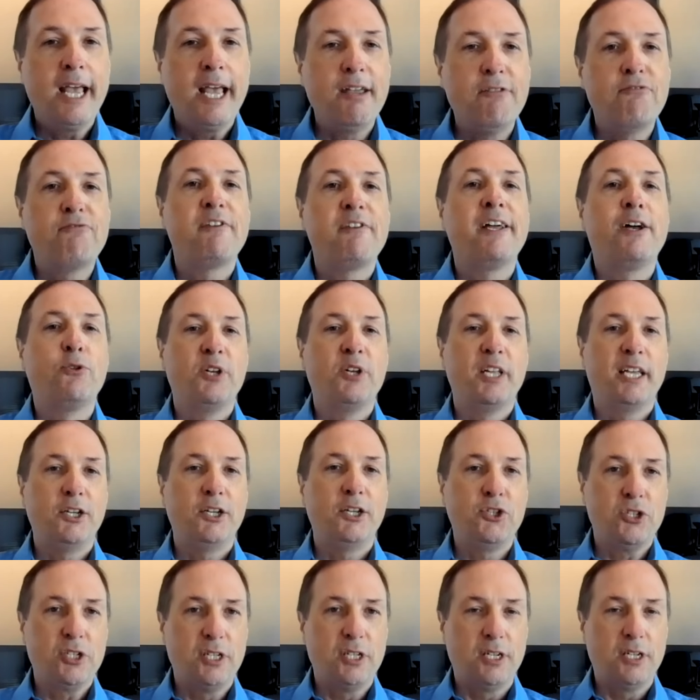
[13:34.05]
a
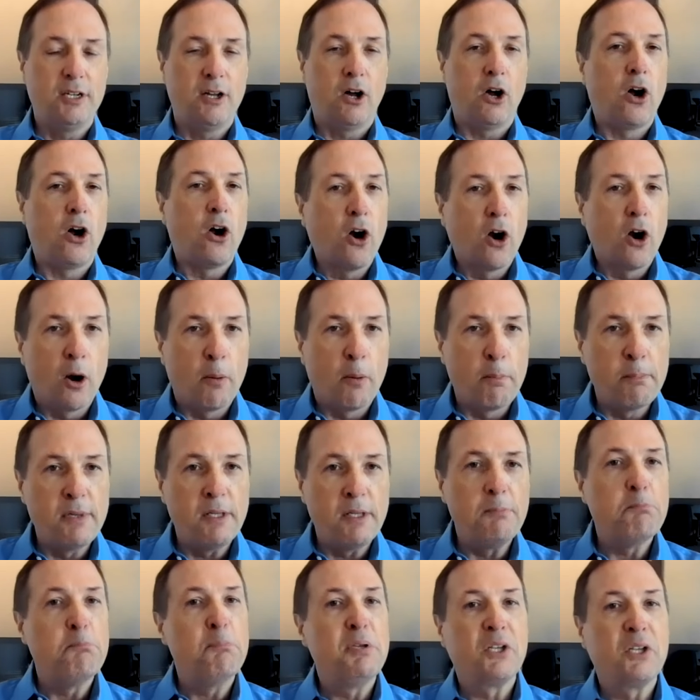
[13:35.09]
foundation arm
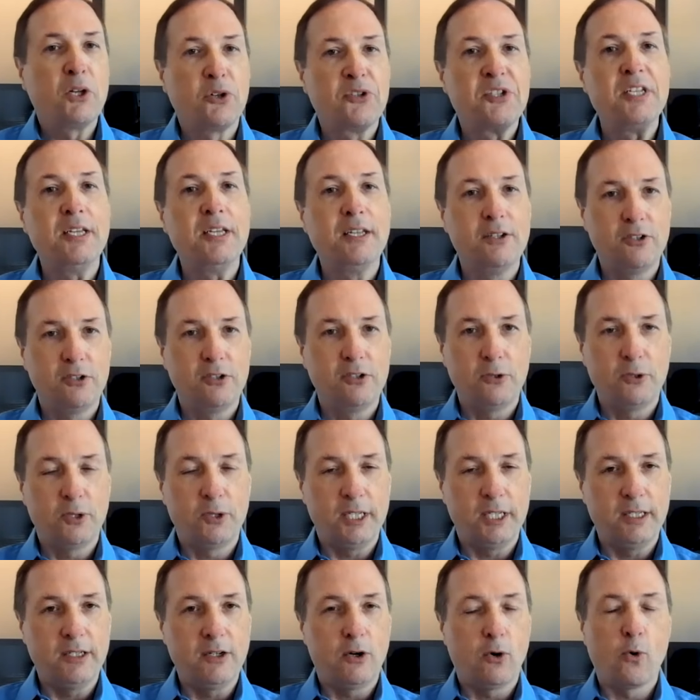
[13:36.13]
built into
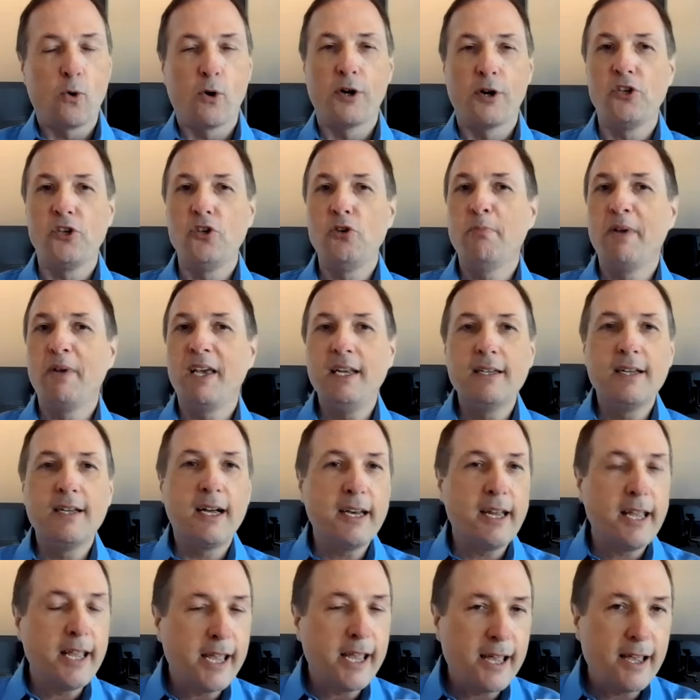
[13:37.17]
it, or you may
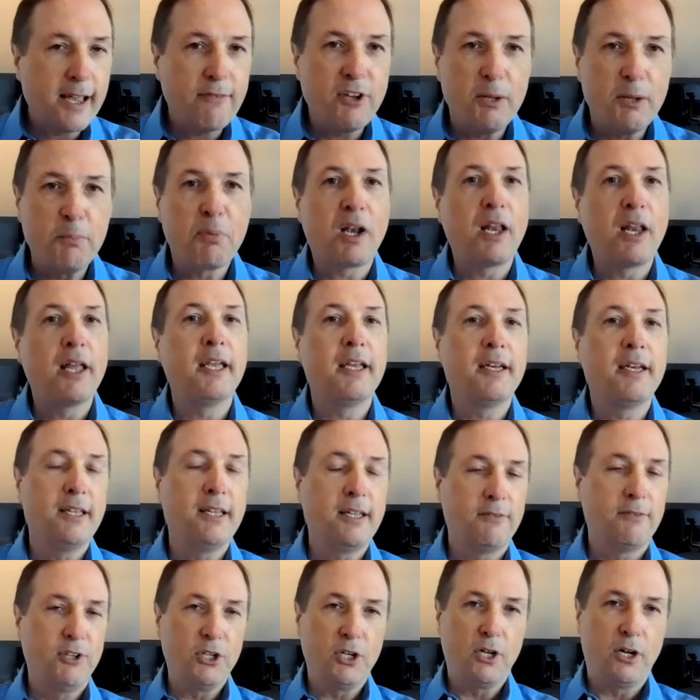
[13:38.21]
not have a plan
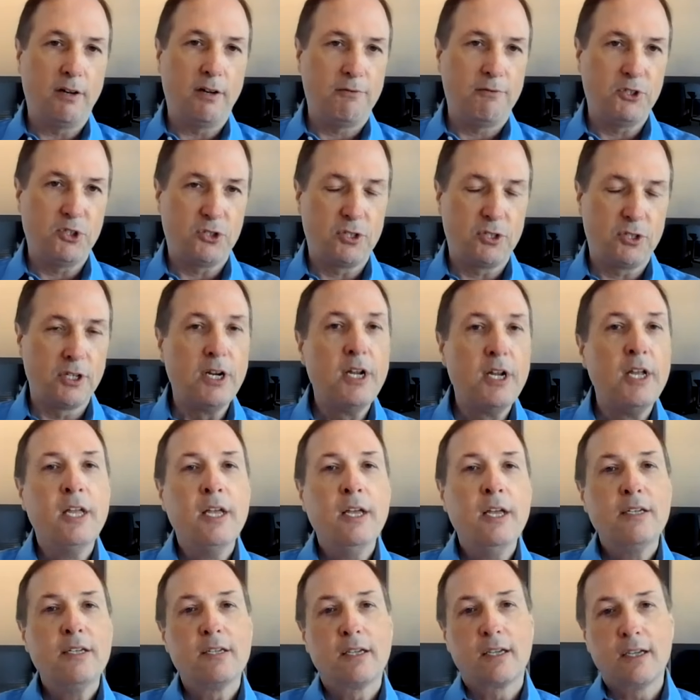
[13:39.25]
giving officer
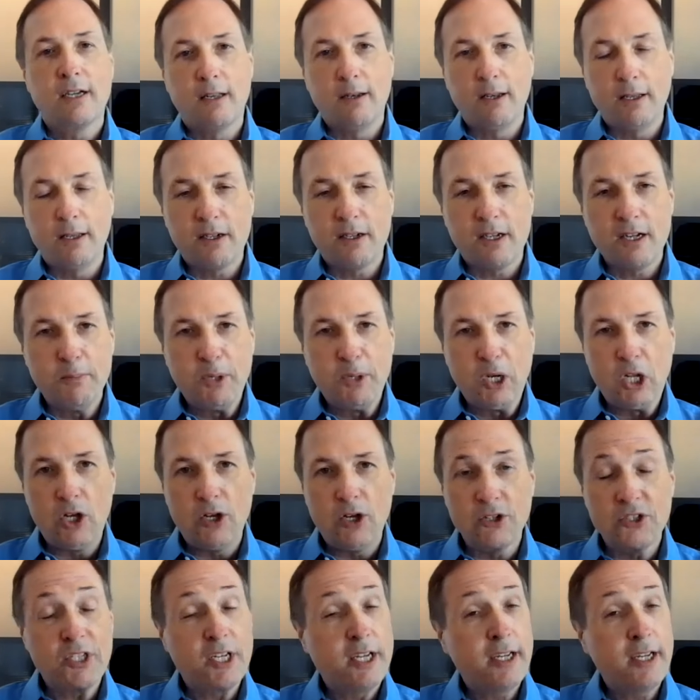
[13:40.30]
to come
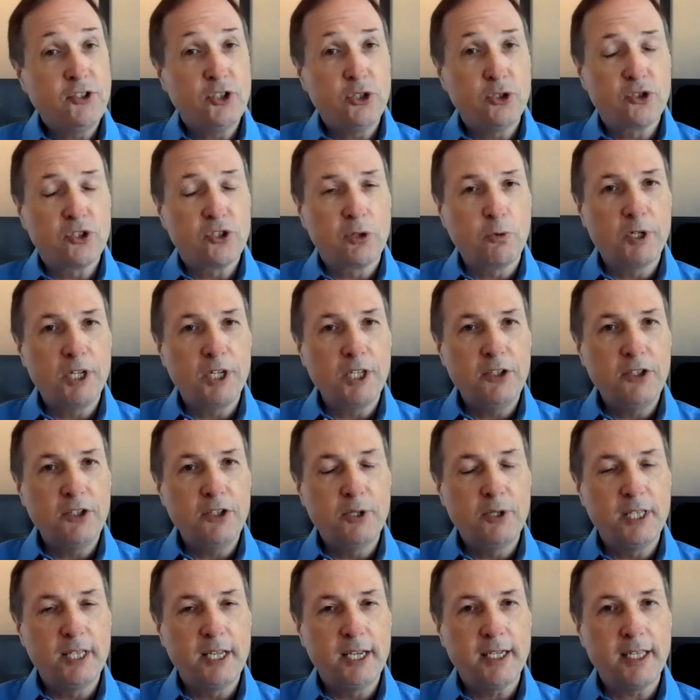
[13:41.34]
alongside you. So what do you
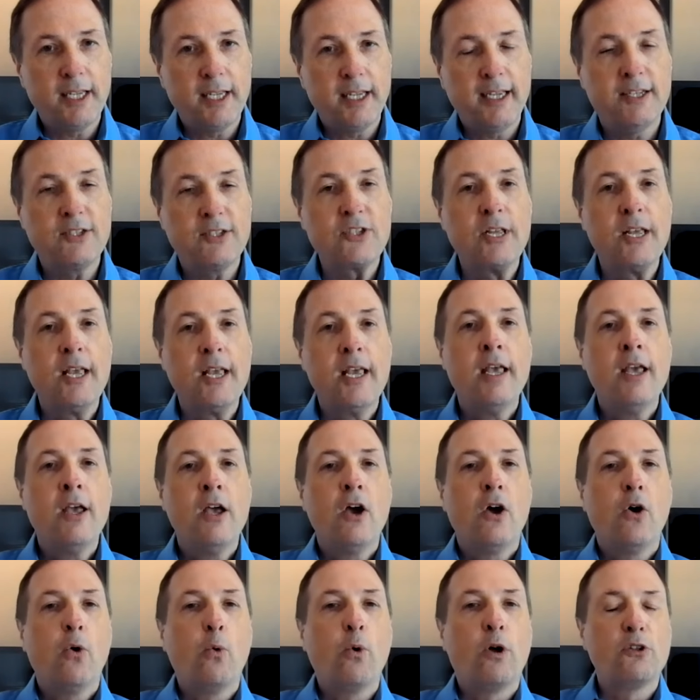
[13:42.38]
do in that case?
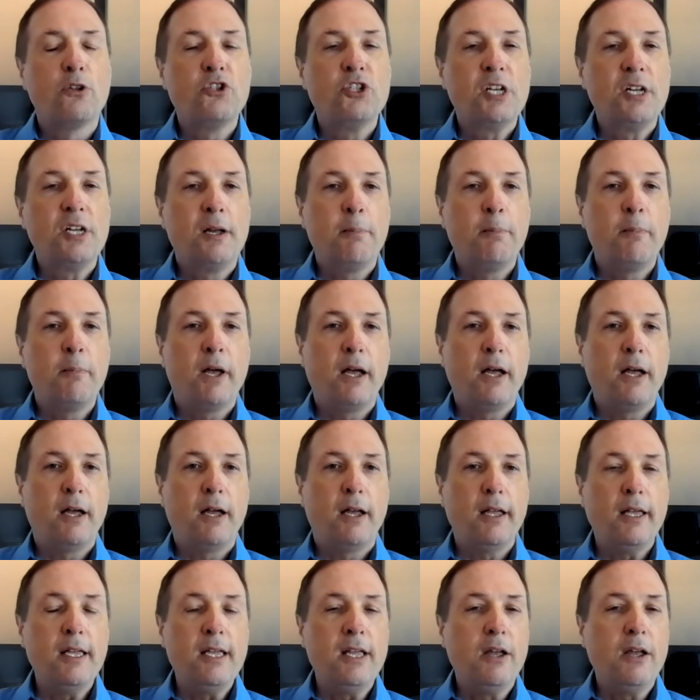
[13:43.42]
Well, Jim,
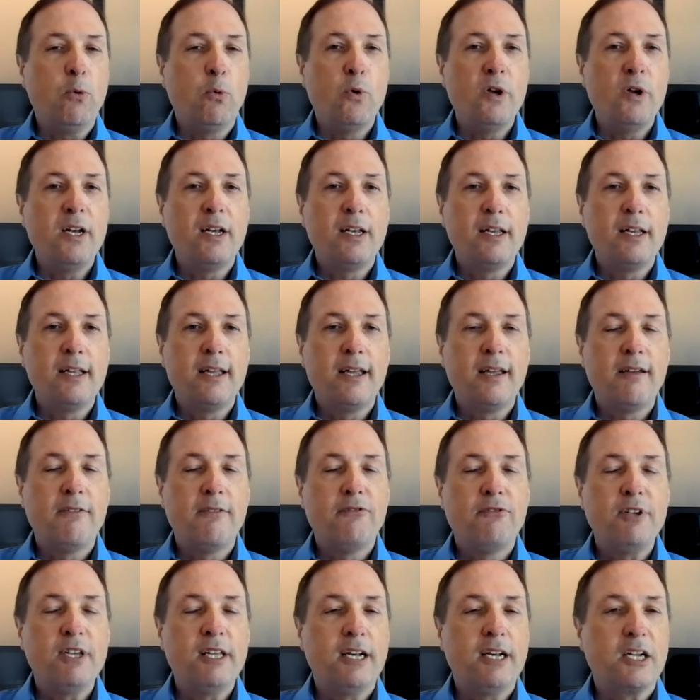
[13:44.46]
we
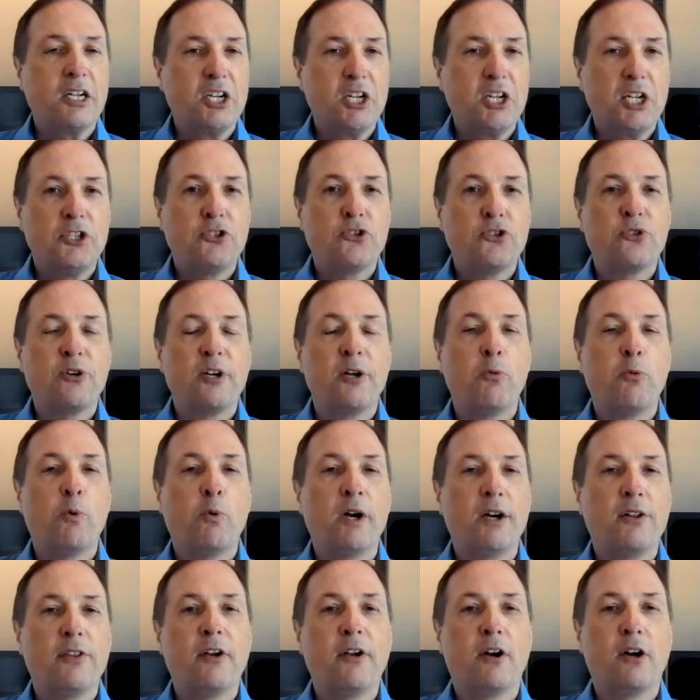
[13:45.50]
live in a country
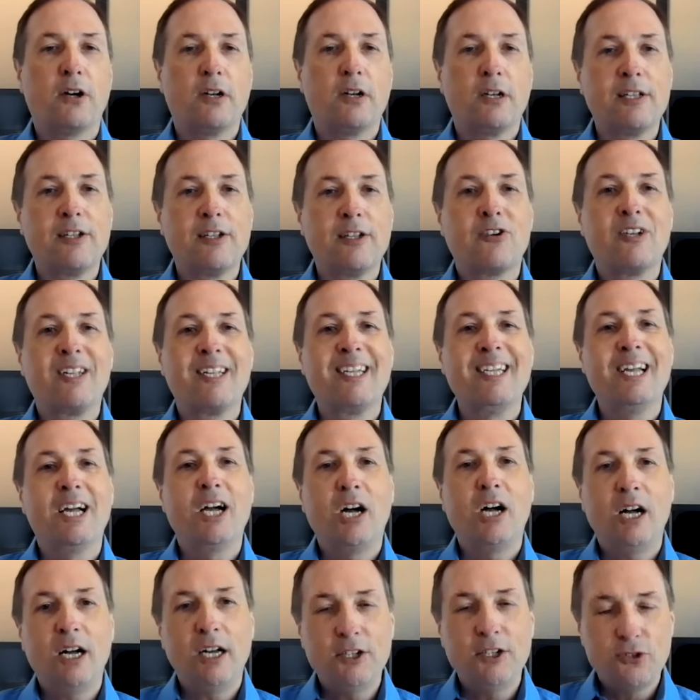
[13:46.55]
where there are literally
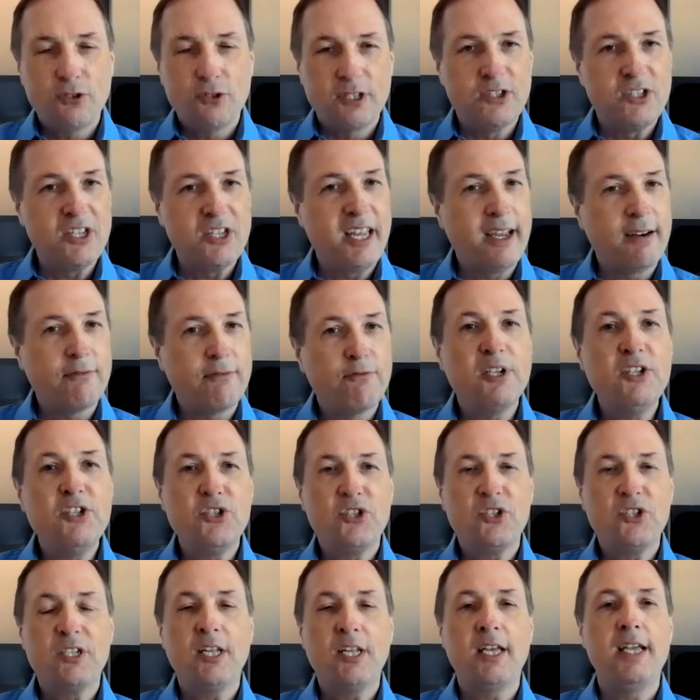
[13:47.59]
hundreds. Every
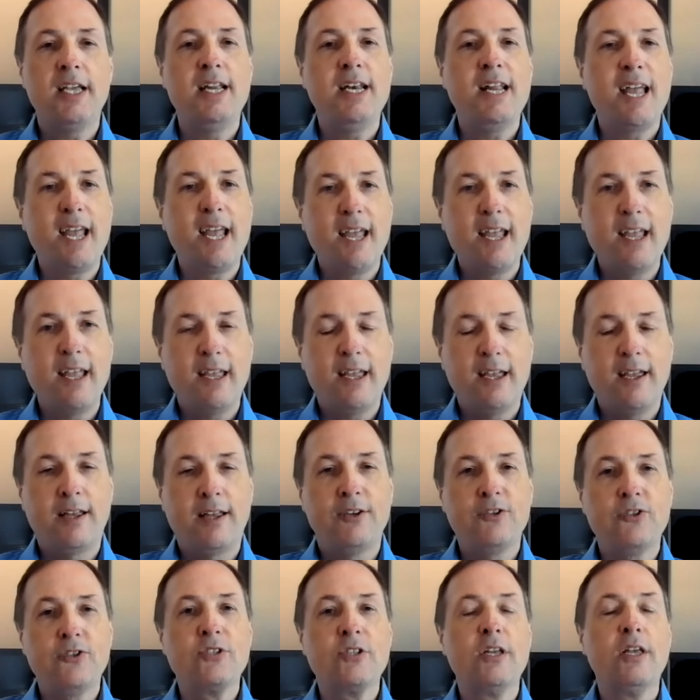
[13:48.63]
state
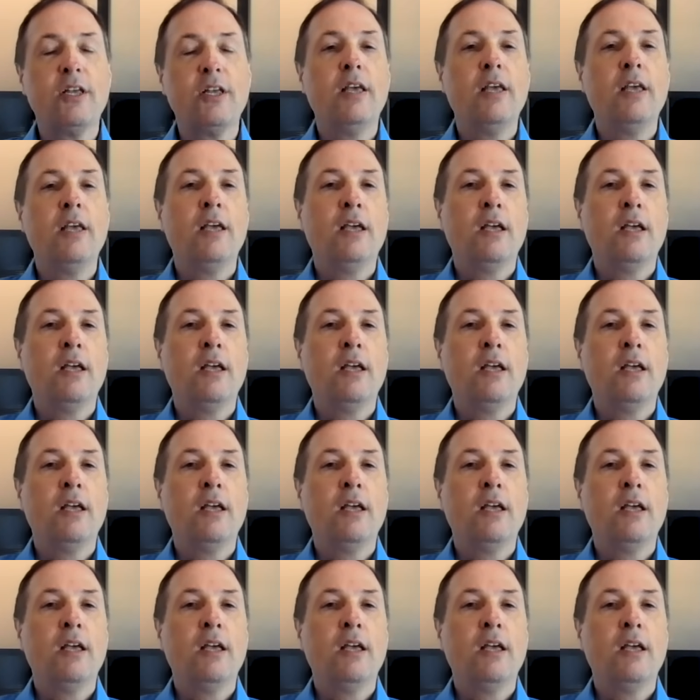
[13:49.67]
has